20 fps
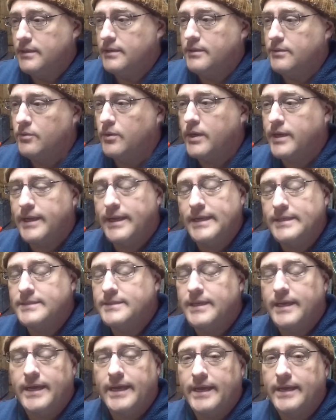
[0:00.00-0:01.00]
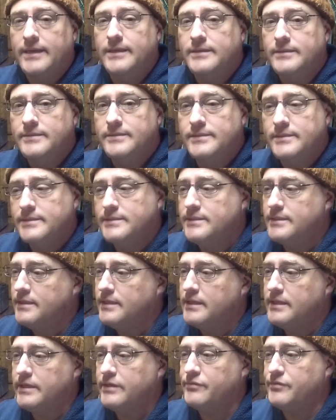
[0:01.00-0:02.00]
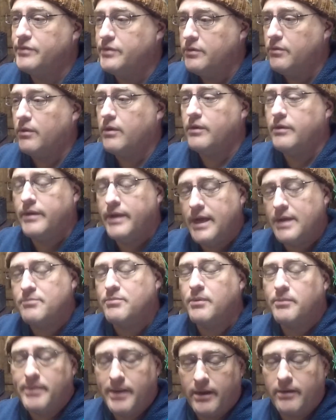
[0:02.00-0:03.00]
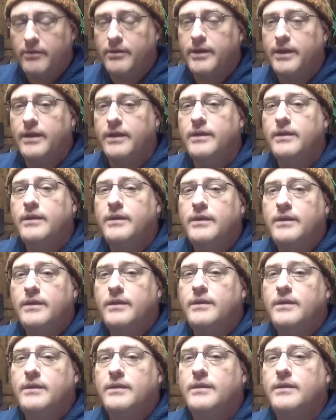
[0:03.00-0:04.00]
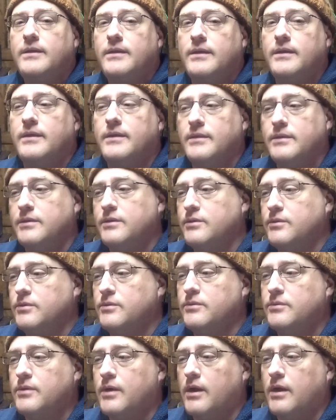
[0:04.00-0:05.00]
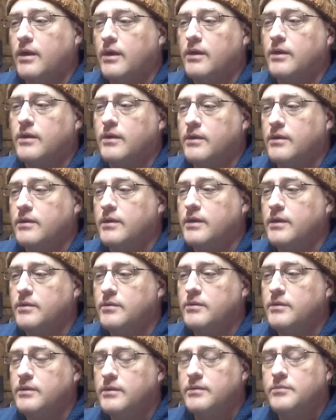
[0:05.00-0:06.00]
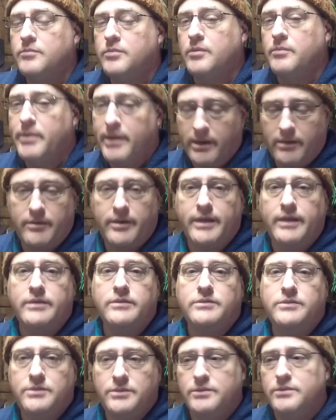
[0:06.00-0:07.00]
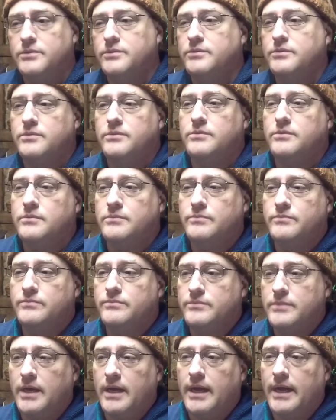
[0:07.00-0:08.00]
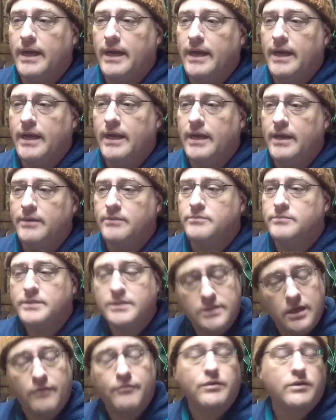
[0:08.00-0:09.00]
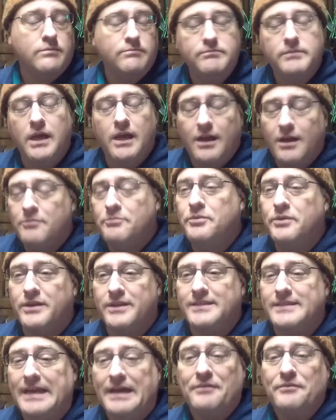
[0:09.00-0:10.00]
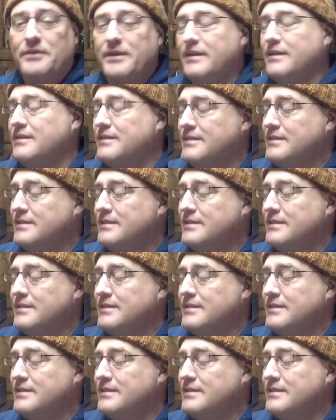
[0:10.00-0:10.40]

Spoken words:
What can I say? If you are not preparing, you are preparing to suffer. I'll put it that way.